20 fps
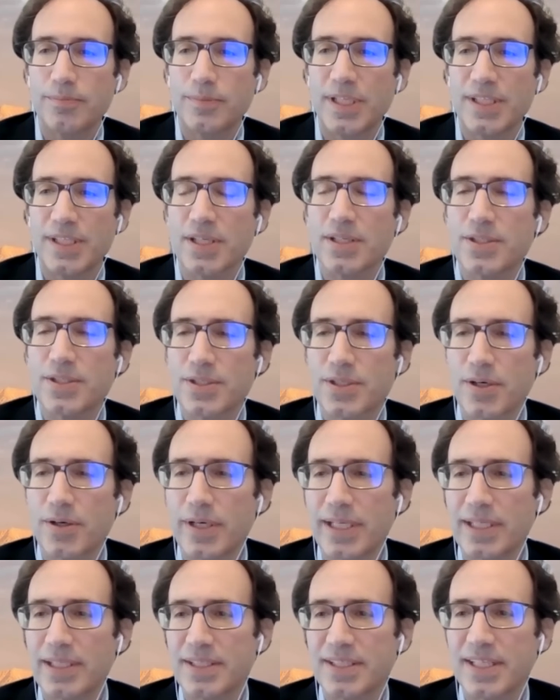
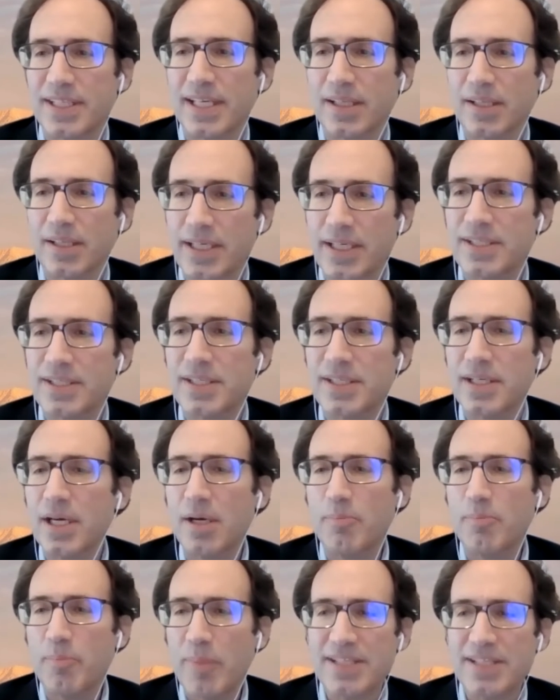disconcerting, to say the least,
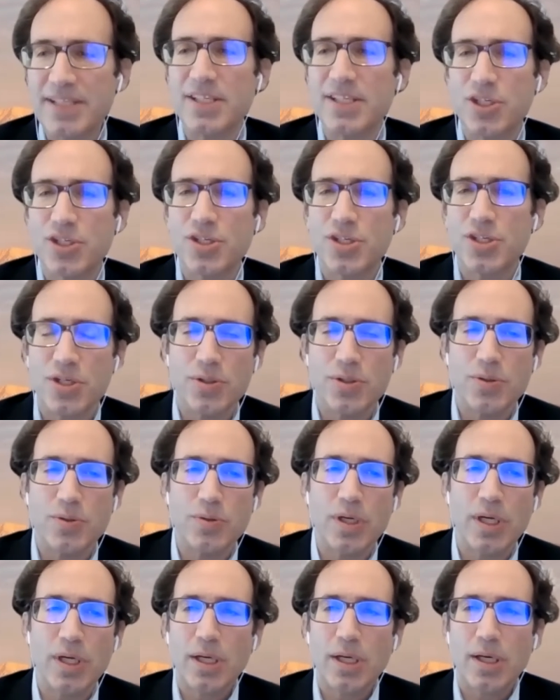message
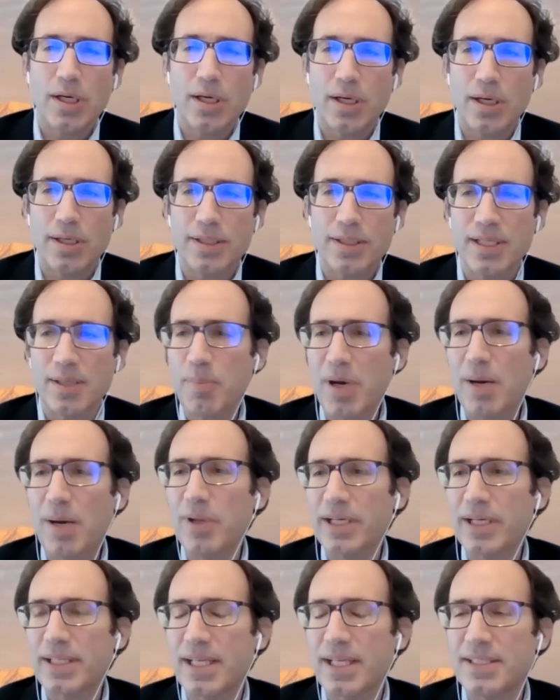to the
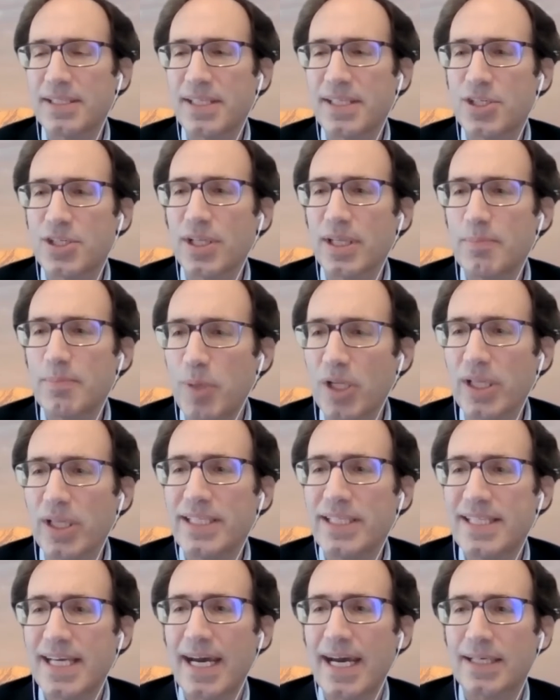public that essentially
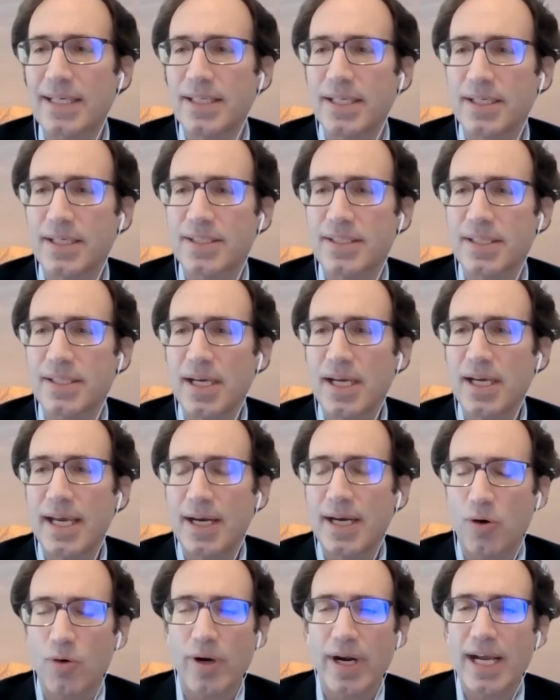bully tactics
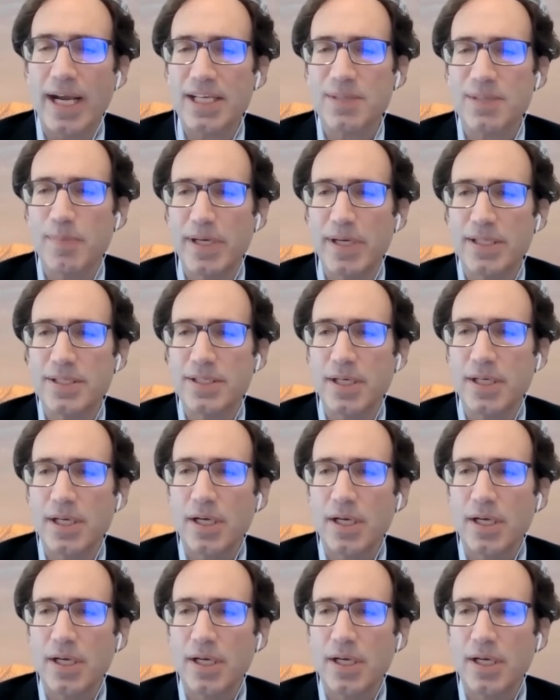and harassment